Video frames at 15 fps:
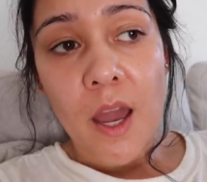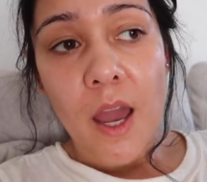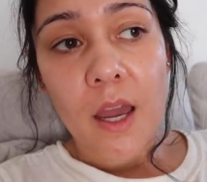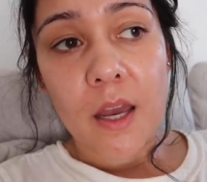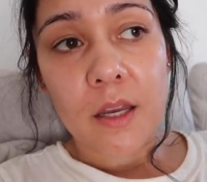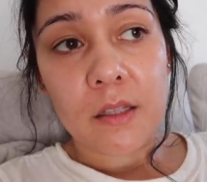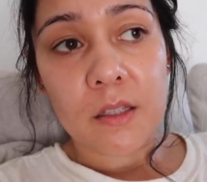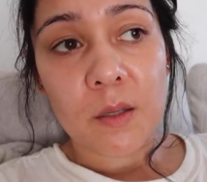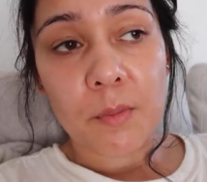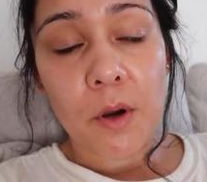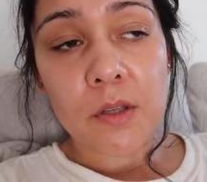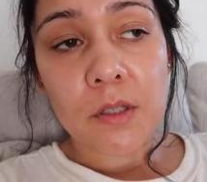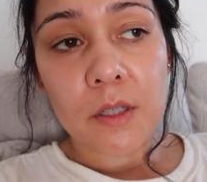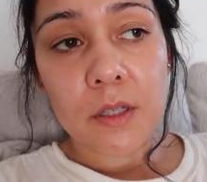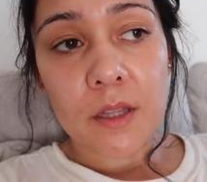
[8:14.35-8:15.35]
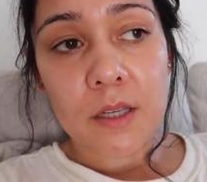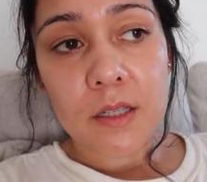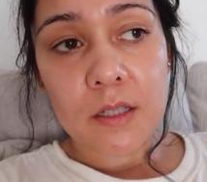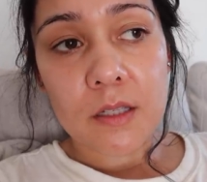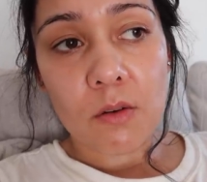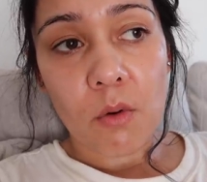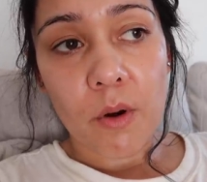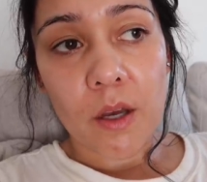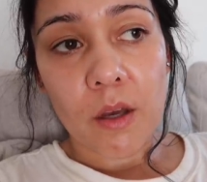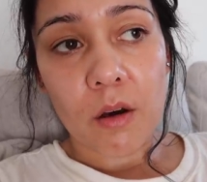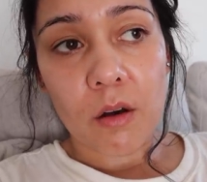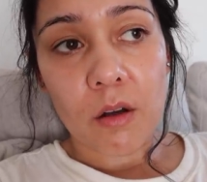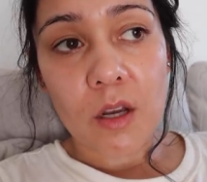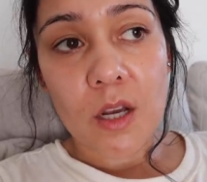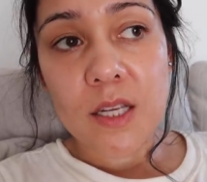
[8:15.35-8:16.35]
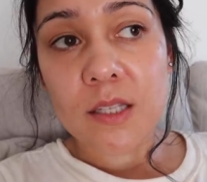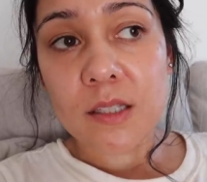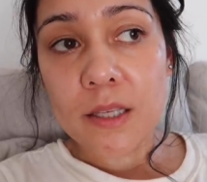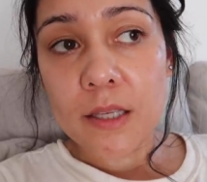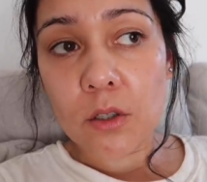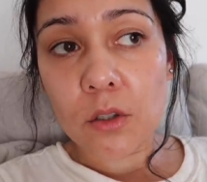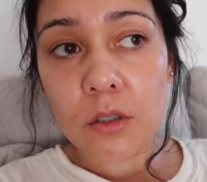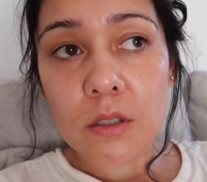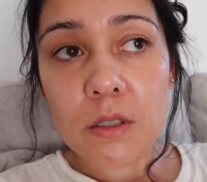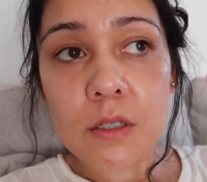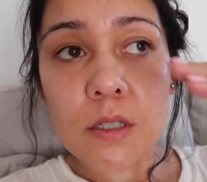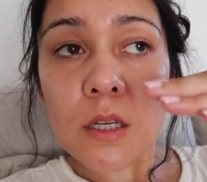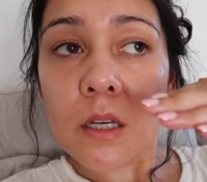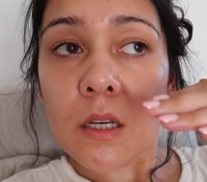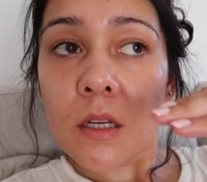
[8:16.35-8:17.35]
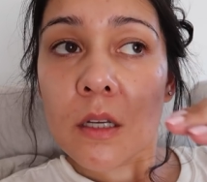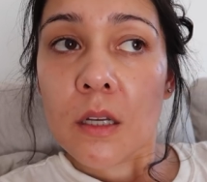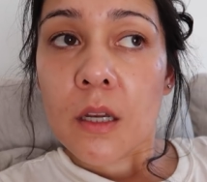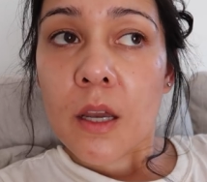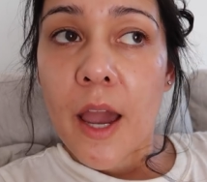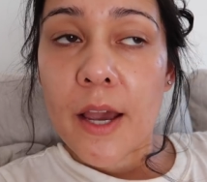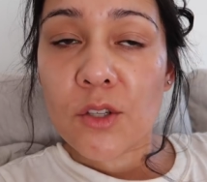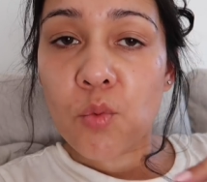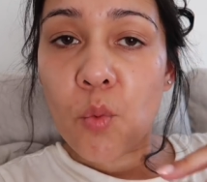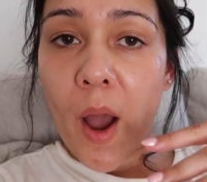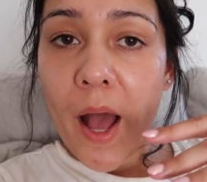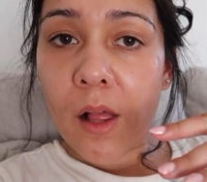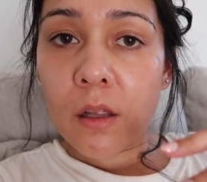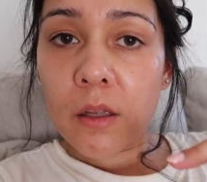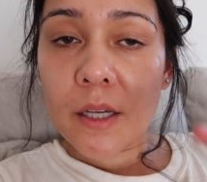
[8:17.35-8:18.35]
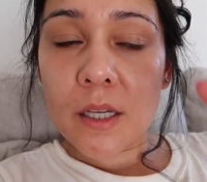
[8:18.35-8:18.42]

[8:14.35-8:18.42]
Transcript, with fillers: And supposedly this oil seals as well.